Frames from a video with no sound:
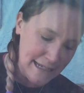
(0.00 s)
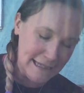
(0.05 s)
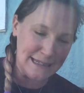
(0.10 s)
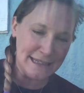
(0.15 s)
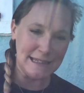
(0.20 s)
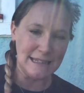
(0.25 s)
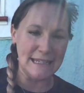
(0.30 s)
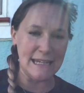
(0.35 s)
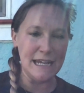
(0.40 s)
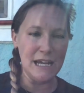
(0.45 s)

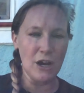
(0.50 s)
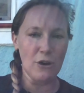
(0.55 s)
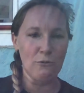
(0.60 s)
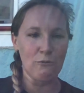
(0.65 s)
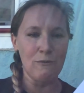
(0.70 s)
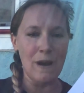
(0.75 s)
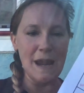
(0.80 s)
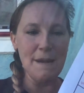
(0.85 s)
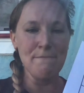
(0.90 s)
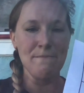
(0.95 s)
see a
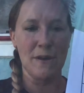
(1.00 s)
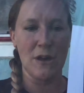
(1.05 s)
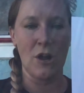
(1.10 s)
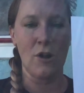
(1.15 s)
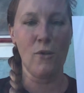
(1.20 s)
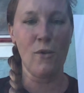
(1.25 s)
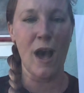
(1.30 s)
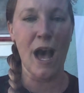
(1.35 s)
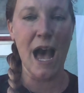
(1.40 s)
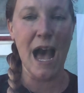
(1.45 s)

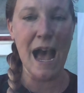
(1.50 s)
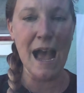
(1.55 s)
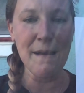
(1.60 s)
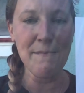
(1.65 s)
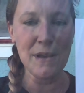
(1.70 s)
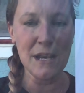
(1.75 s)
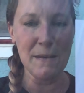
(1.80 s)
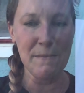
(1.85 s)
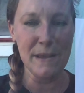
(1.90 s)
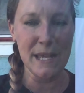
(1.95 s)
rainbow, I'm
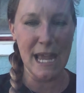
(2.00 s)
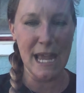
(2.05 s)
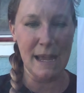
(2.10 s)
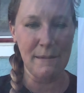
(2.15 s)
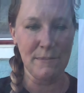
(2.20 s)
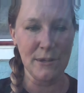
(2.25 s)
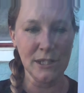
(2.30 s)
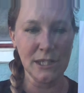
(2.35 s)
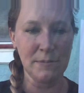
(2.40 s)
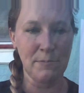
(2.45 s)
going to be
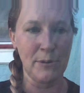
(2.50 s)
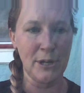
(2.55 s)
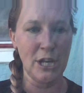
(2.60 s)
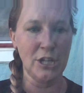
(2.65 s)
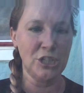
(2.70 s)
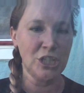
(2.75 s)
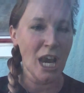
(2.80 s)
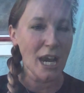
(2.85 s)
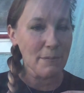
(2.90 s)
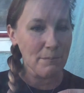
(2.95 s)
able to put a
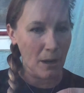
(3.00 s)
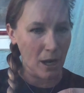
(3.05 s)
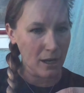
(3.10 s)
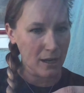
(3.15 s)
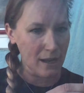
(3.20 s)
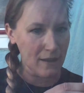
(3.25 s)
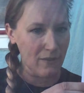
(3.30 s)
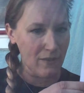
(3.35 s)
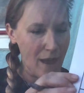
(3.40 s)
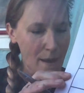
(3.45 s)
check mark
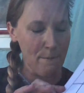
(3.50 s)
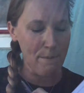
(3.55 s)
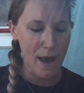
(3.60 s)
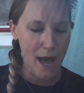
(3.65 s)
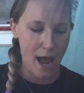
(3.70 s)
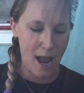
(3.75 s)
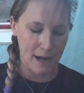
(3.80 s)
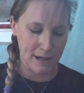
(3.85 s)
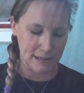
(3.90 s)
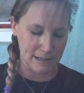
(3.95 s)
in that
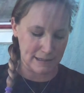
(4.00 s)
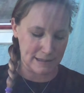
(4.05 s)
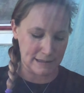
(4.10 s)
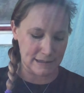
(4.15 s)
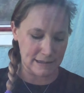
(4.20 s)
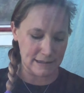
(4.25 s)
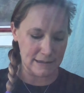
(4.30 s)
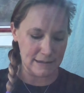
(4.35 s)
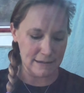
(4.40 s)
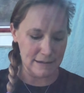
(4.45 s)

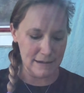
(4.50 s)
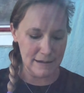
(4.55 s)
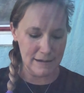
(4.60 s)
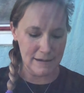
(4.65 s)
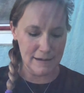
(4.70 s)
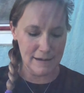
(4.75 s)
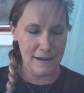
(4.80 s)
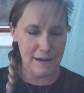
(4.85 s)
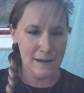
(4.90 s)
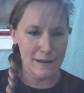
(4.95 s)
box.
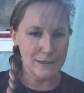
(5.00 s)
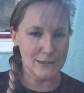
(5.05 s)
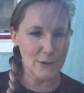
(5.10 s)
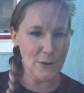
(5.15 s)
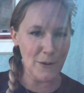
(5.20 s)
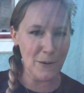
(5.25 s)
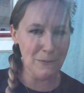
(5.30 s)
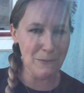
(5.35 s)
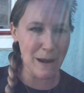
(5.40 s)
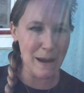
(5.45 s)
So
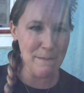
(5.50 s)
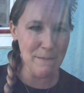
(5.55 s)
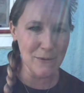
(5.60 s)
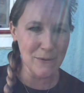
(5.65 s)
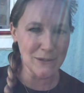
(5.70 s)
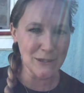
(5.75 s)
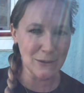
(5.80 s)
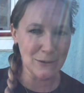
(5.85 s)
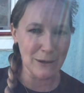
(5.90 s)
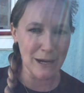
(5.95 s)
a rainbow is
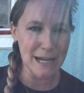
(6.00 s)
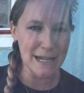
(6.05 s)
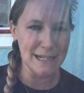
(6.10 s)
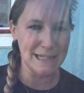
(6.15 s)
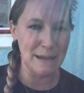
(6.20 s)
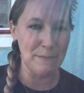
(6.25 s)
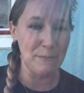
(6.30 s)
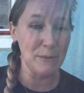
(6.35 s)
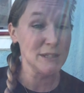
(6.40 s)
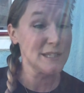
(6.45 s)
a great
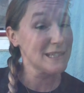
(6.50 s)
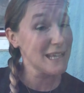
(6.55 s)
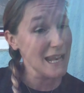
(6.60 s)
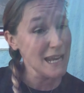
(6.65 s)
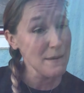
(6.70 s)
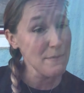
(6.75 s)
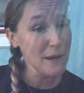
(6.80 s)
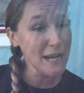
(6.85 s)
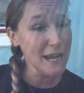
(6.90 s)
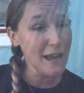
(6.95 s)
example. Does
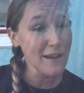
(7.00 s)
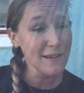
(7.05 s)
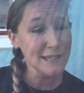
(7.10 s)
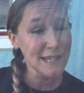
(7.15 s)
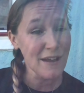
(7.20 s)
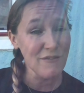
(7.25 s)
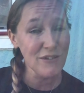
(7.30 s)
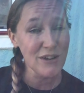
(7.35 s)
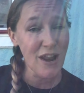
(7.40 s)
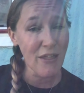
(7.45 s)
anybody else
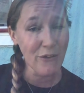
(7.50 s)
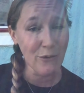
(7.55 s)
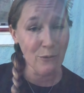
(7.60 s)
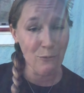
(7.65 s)
have another